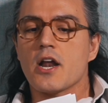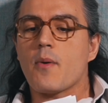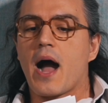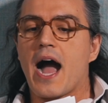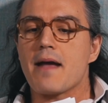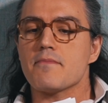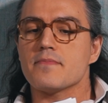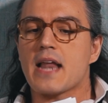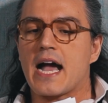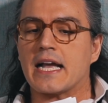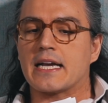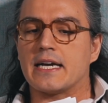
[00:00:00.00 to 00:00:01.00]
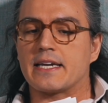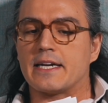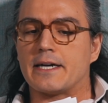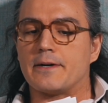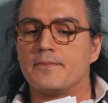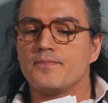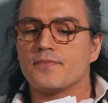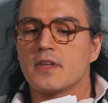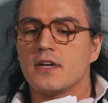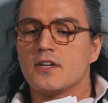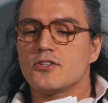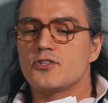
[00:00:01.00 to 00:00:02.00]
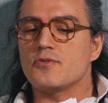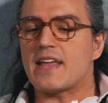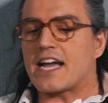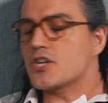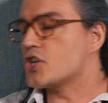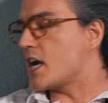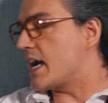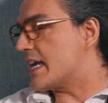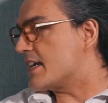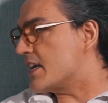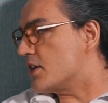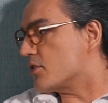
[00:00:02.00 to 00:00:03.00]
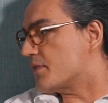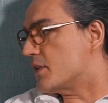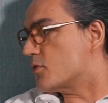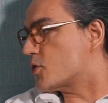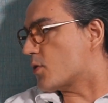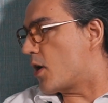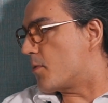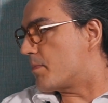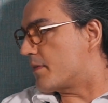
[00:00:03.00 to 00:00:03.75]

know, I'm not gonna do that giant interview trope